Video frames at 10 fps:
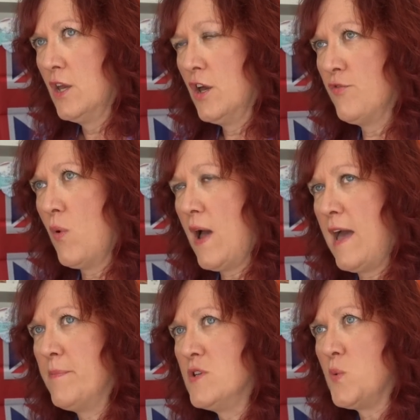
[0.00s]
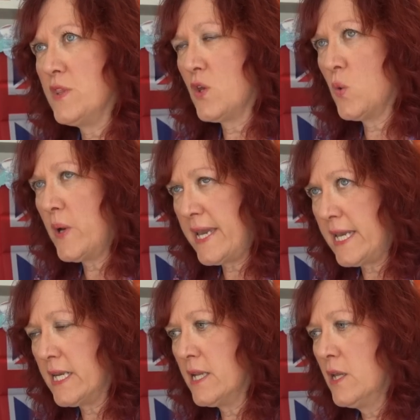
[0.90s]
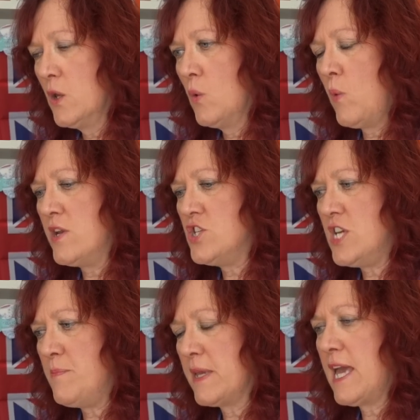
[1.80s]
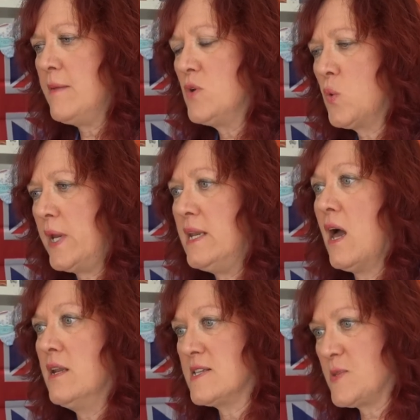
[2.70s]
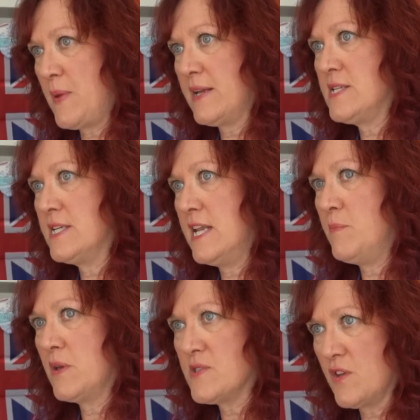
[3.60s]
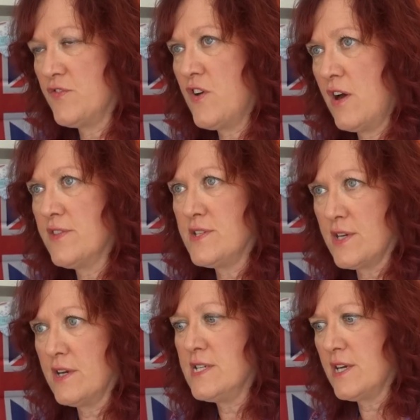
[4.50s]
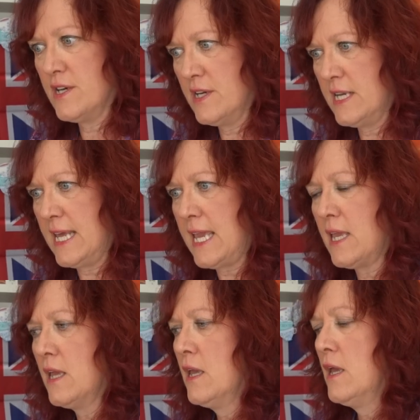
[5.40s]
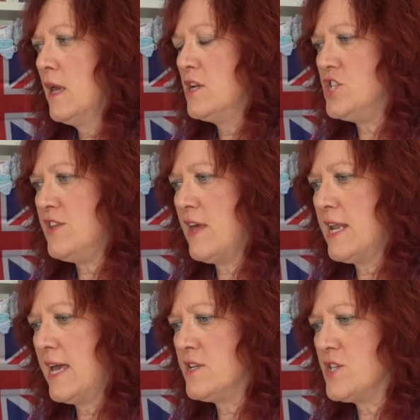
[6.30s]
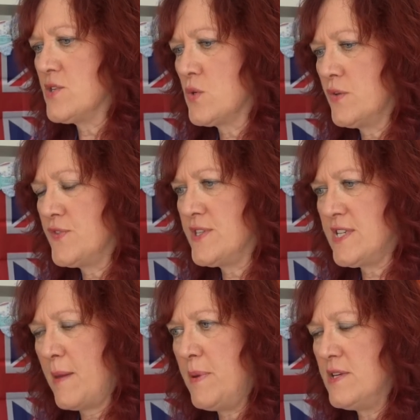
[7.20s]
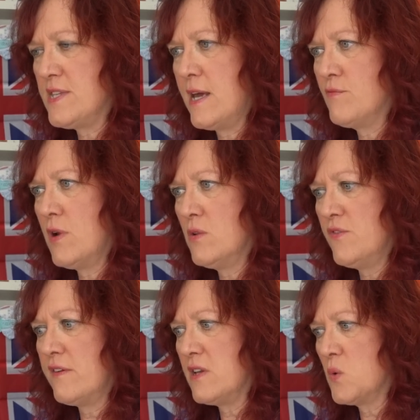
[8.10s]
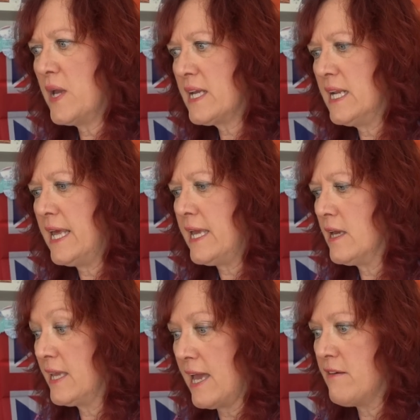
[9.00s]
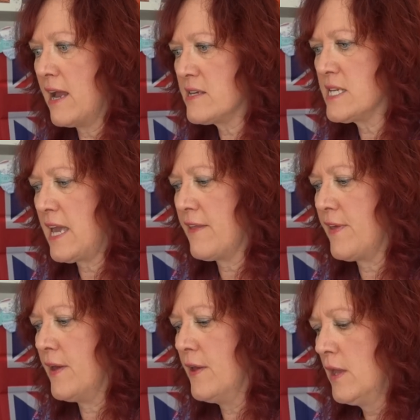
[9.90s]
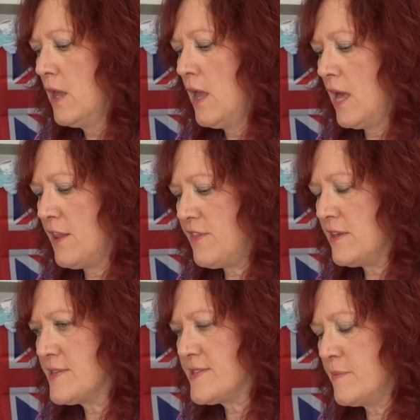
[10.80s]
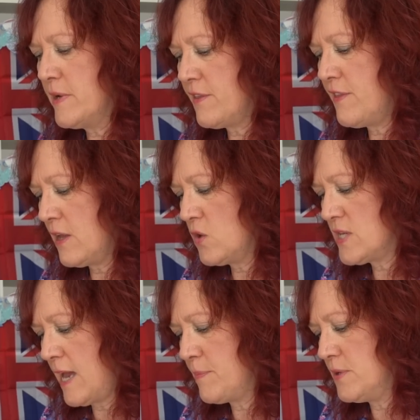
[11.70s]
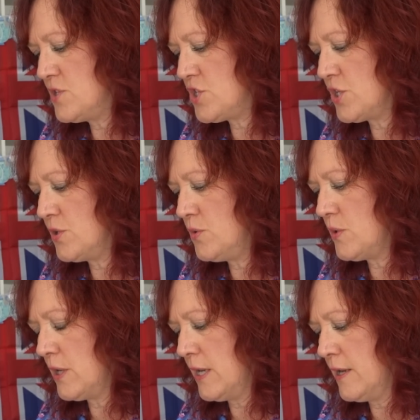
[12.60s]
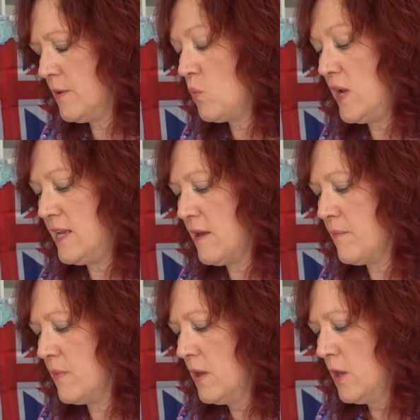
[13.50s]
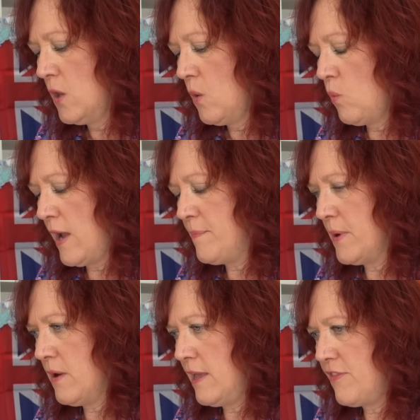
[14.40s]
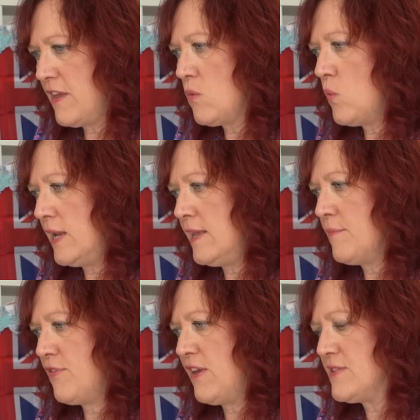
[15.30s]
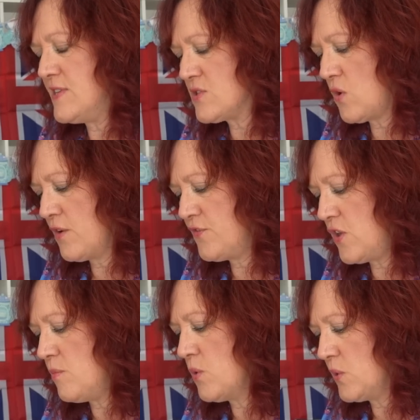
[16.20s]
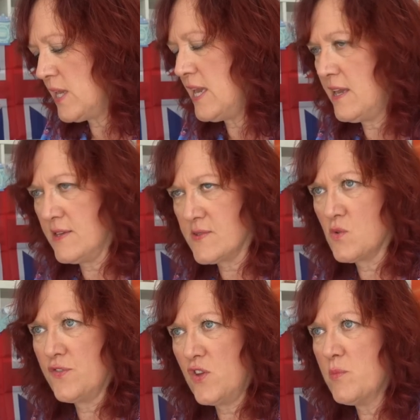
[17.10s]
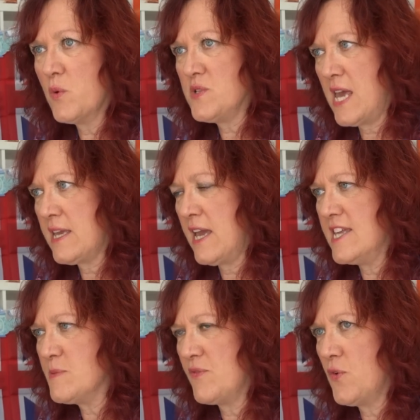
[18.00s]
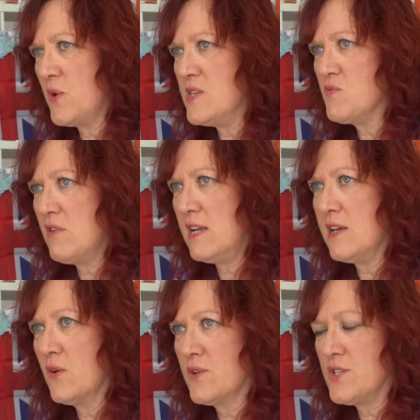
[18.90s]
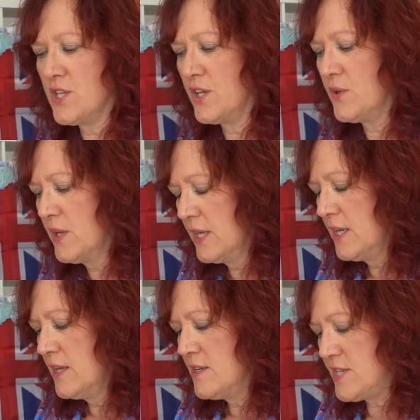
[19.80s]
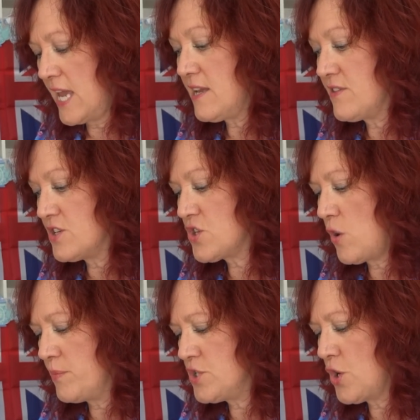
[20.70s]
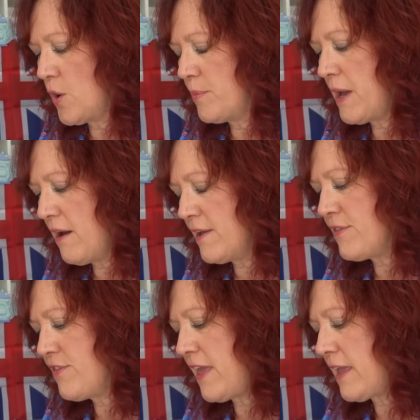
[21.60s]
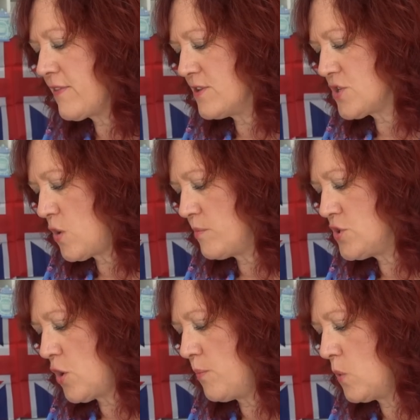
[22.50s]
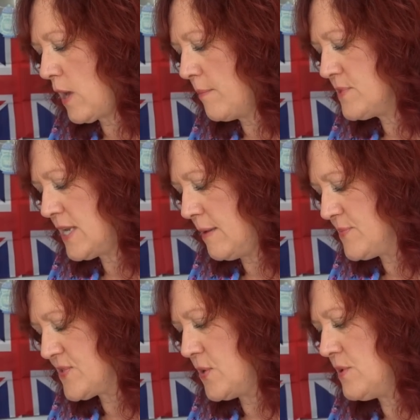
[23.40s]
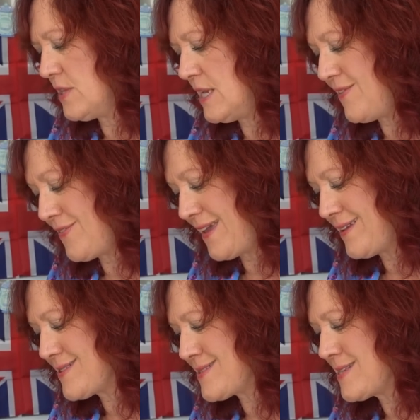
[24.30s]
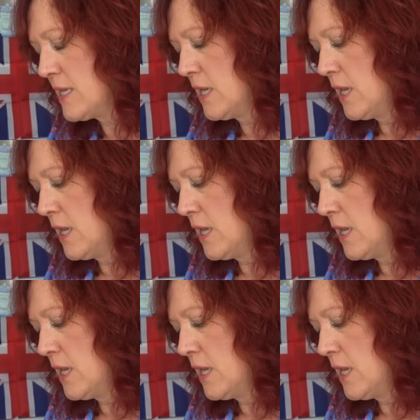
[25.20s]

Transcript: of what happened with the Queen when she became Queen unexpectedly because her father died early, and she then had to sort of step into that role very quickly and get her act together. And I think a similar thing could happen to William, whereby I think William thinks he's got a few more years or a few more decades before he's really got to take the top job. But I think the top job will come to him sooner than he thinks.